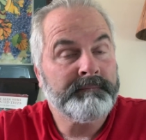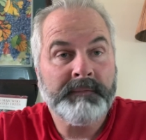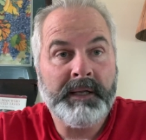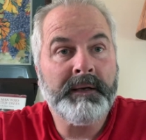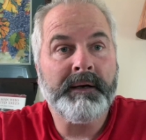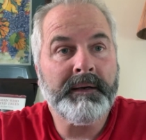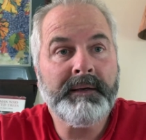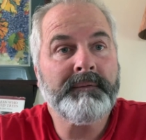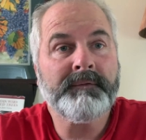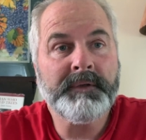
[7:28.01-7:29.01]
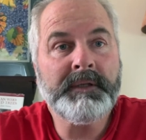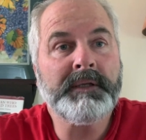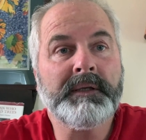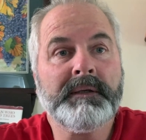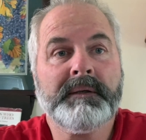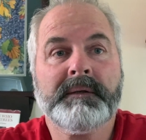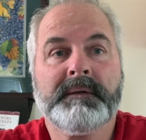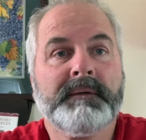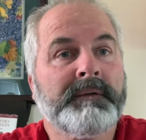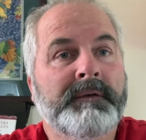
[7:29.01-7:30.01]
And I really
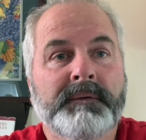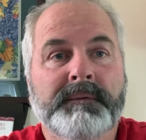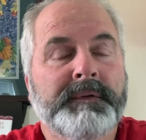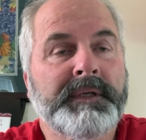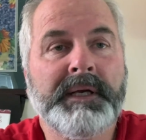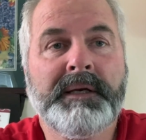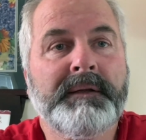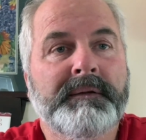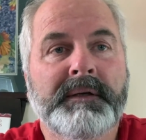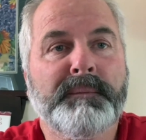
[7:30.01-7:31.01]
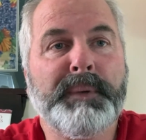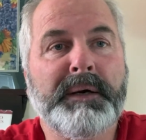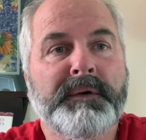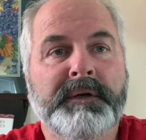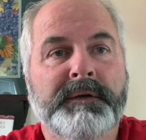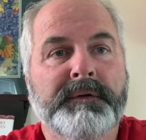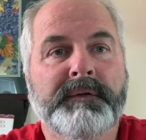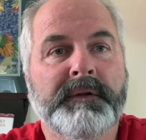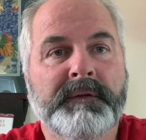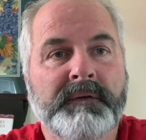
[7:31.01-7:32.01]
don't think anything about it other
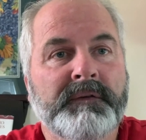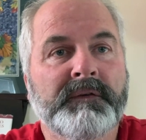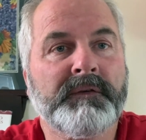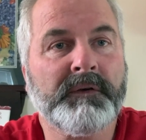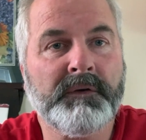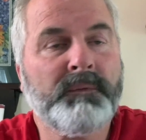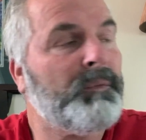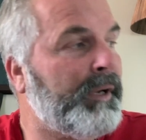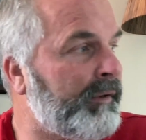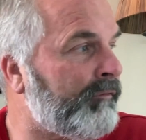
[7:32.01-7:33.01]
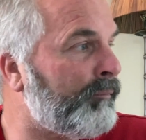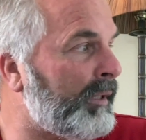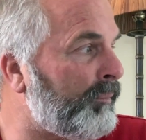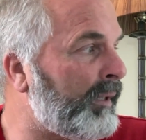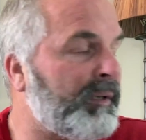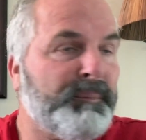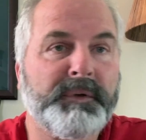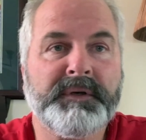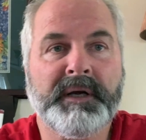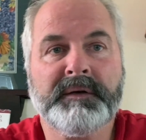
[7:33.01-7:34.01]
than this is a good way of me being a
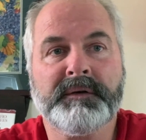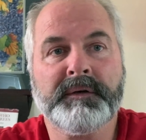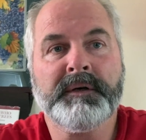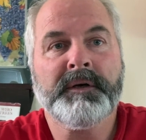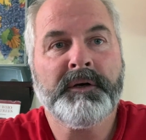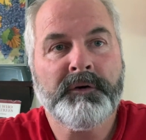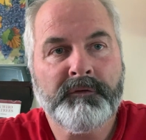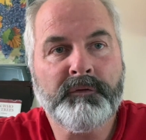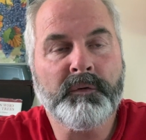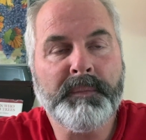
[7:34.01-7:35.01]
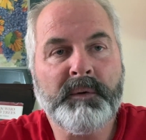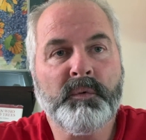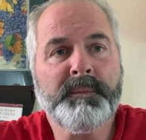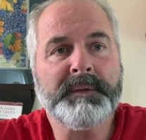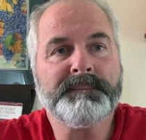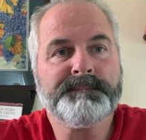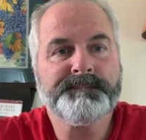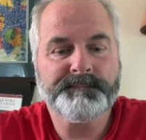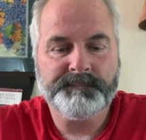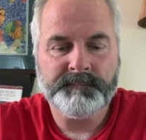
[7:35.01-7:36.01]
protector for my woman.
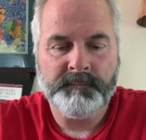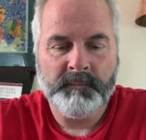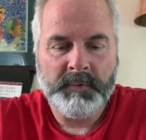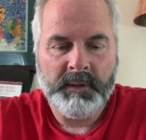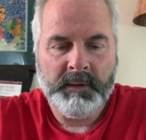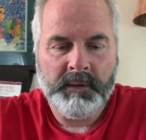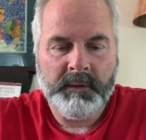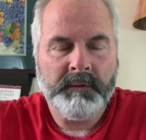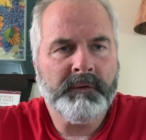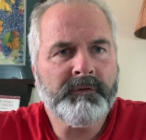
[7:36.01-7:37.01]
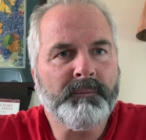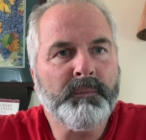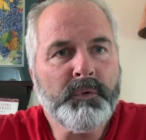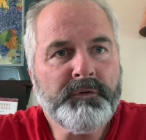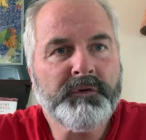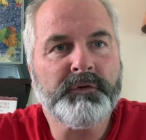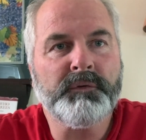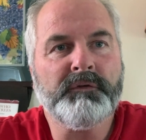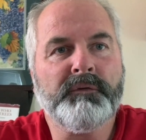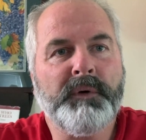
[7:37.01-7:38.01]
There's
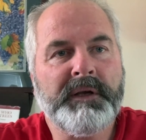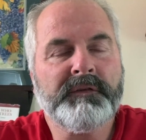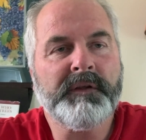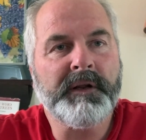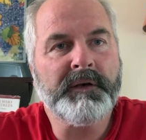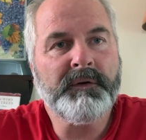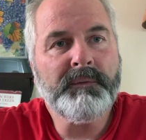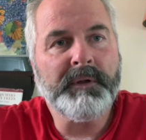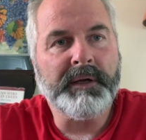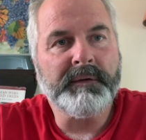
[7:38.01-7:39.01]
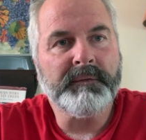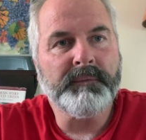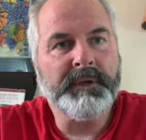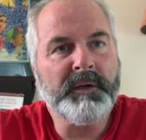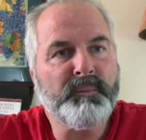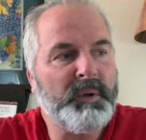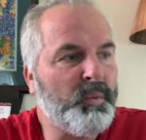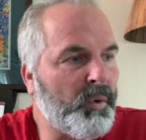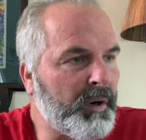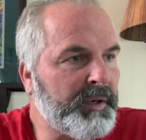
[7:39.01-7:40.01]
multitudes of ways that I do that. We can be
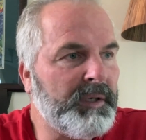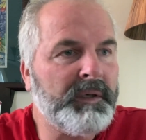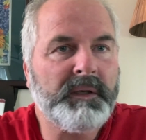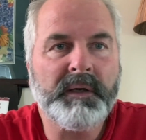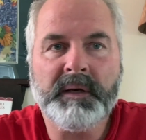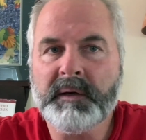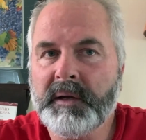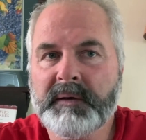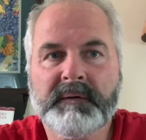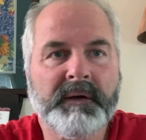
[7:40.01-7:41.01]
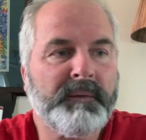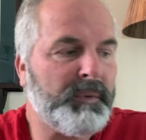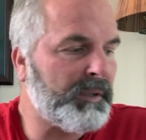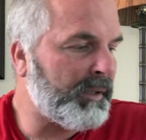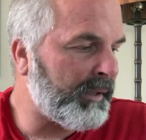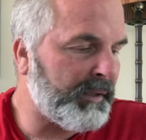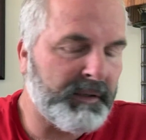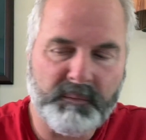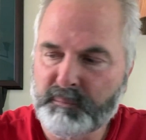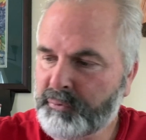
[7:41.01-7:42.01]
walking at nighttime and I
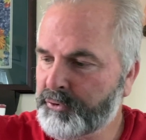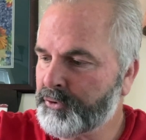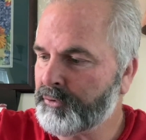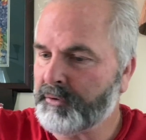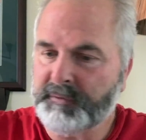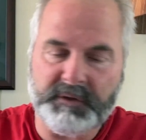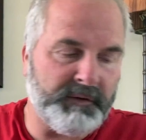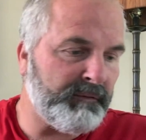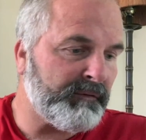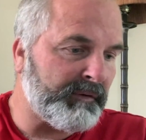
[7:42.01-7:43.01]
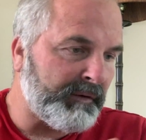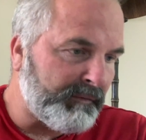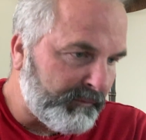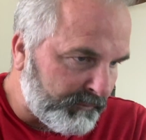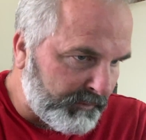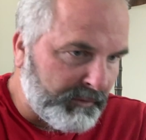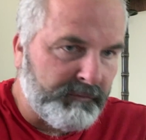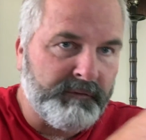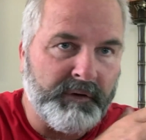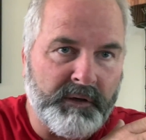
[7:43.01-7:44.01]
can push her on the inside so that if
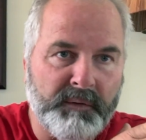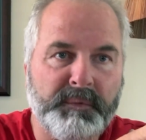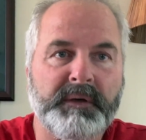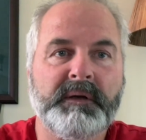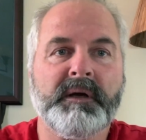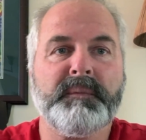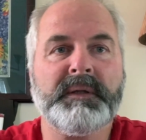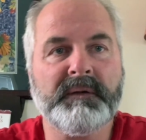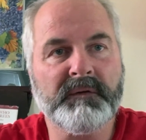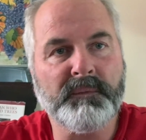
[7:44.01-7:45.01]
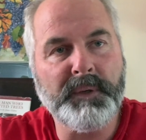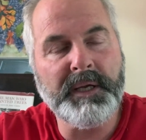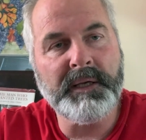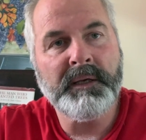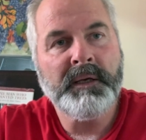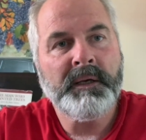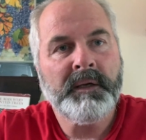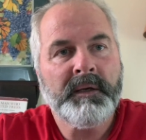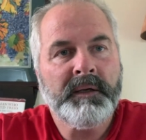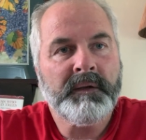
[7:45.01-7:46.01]
anybody coming this way
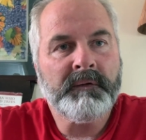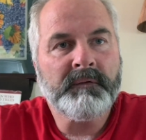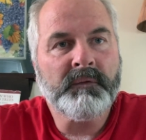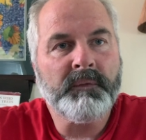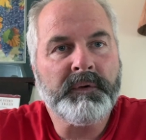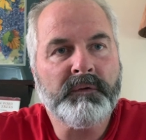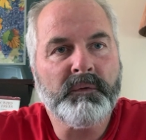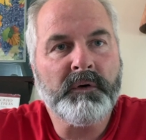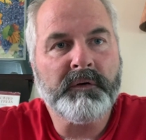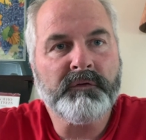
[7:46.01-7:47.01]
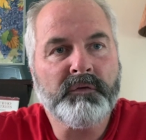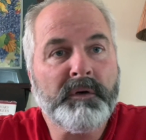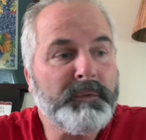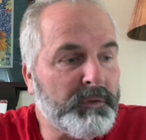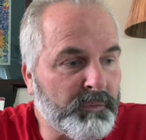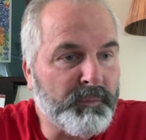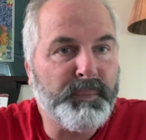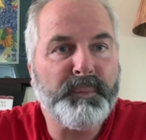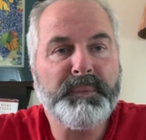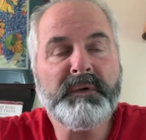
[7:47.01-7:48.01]
is going to cause trouble or
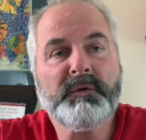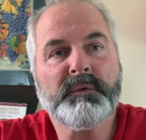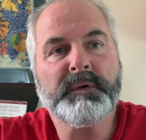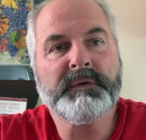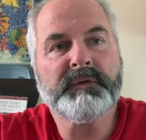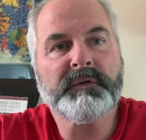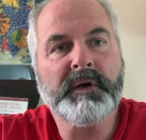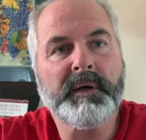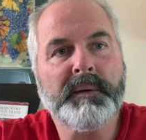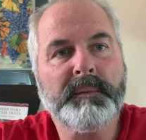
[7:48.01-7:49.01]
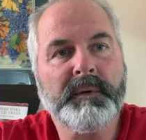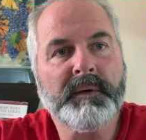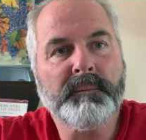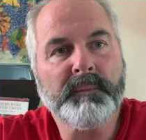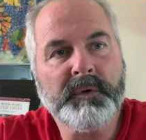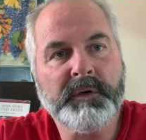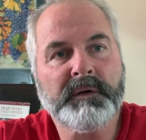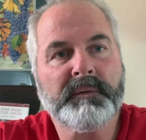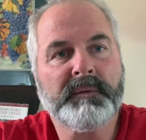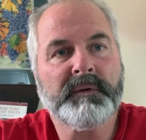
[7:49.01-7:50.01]
bump into us, I am
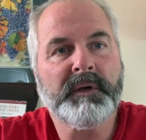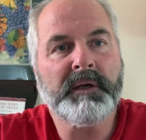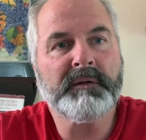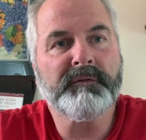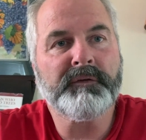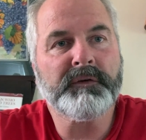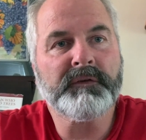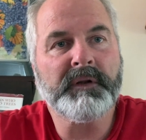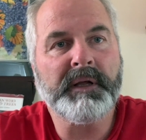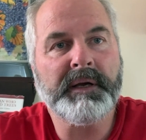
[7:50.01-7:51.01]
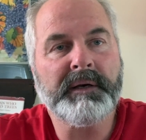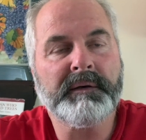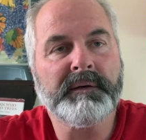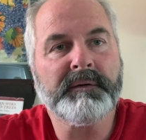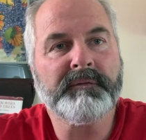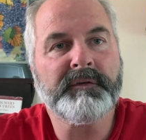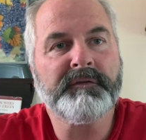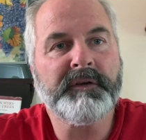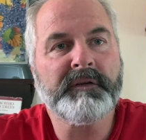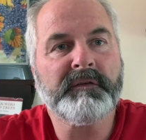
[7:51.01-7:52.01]
going to take the first line of
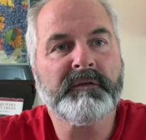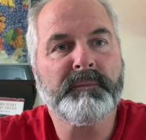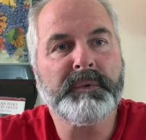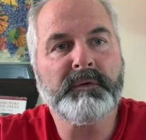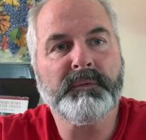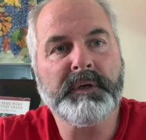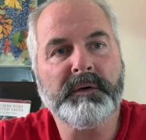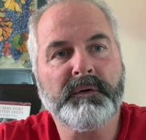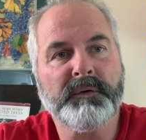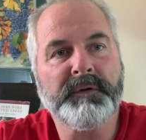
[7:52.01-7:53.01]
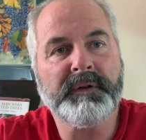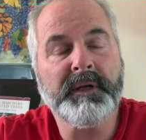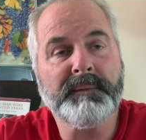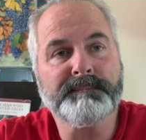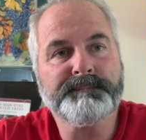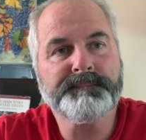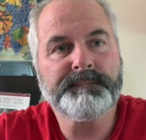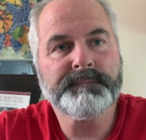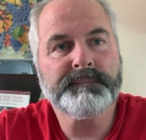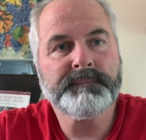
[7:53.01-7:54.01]
defense between her and them.
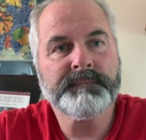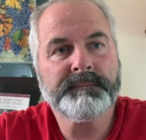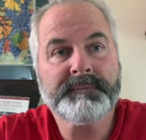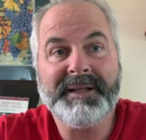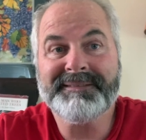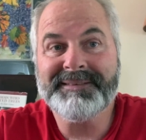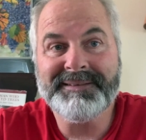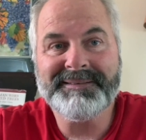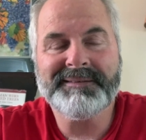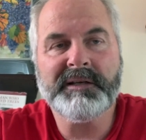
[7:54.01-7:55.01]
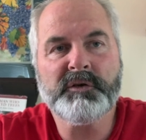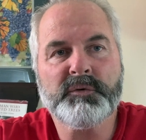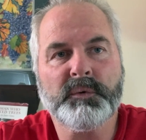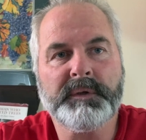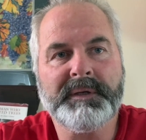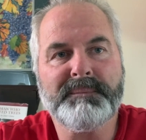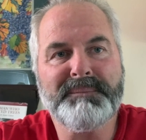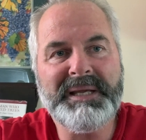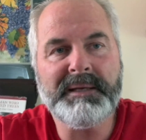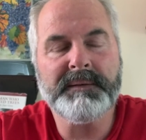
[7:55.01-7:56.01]
That's instinctual in
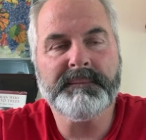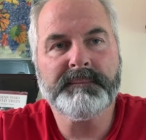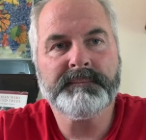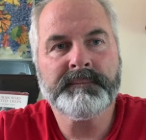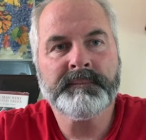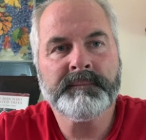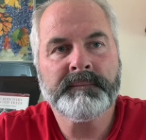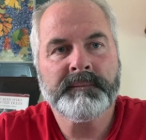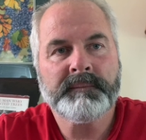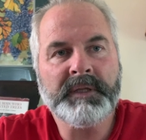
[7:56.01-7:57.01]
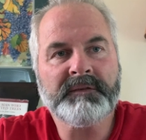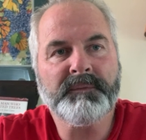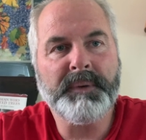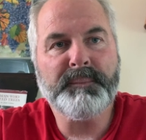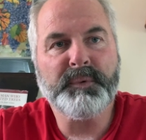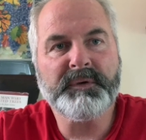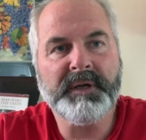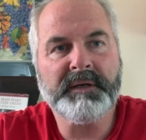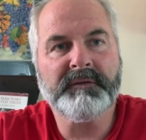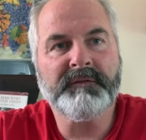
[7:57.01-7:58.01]
me. That's my
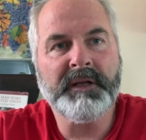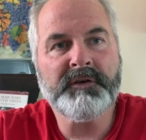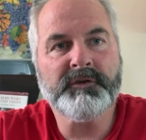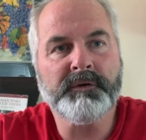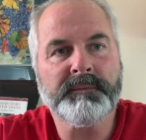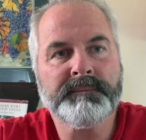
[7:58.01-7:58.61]
protective nature.